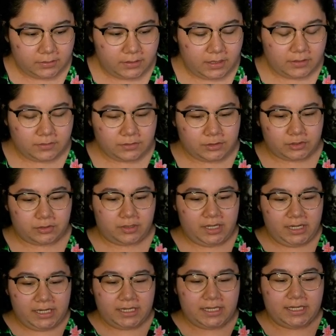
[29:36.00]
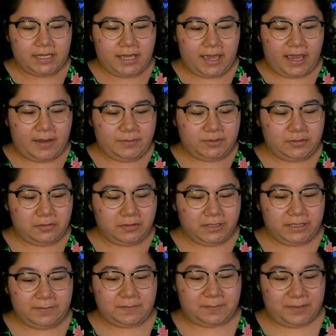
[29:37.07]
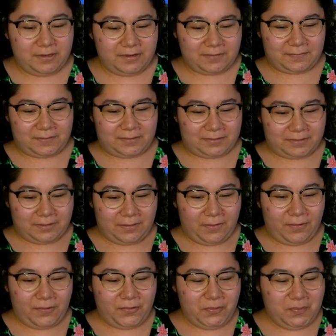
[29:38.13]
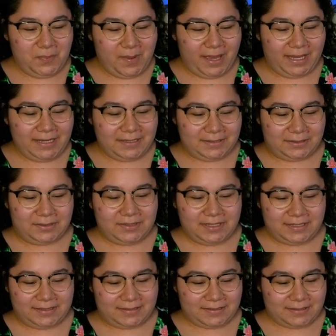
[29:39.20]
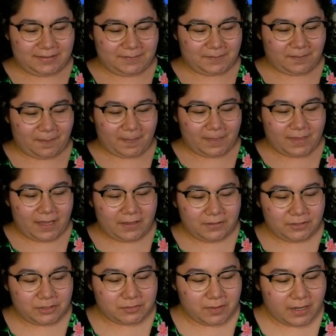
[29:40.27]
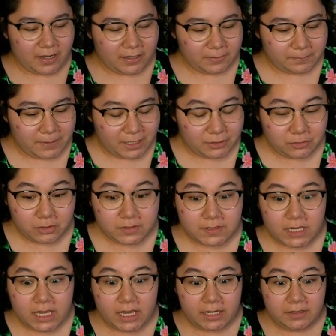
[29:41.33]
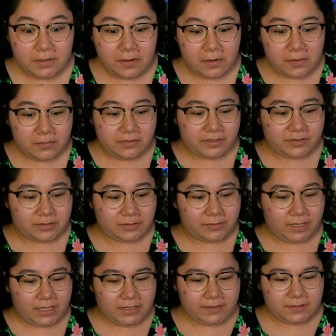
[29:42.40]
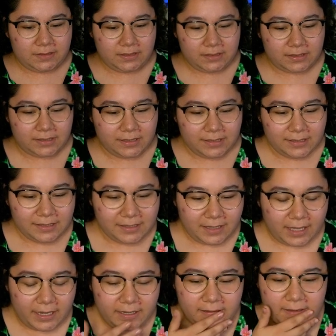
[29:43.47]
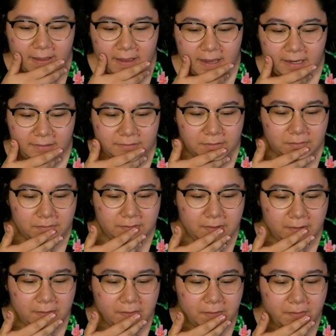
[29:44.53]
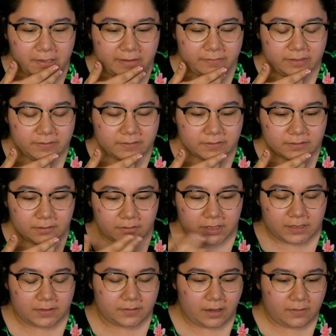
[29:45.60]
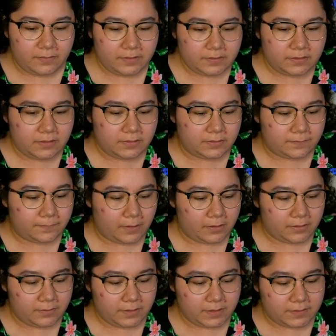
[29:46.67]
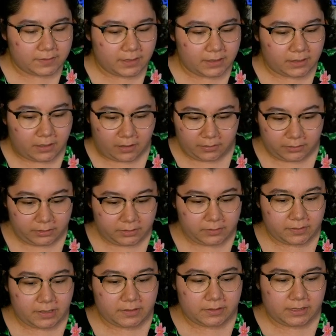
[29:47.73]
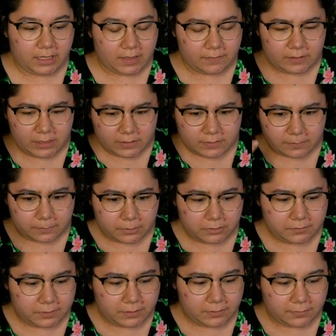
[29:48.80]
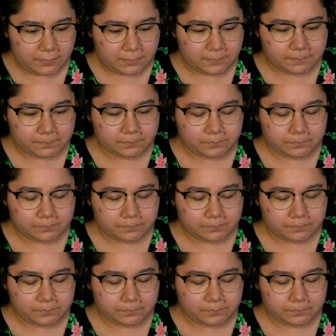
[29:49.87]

This tree, absolutely beautiful. Oh my goodness. That looks straight out of Pinterest. And I know, it's crazy. I don't know if this, okay, obviously this photo is like color corrected, like everything has a blue hue.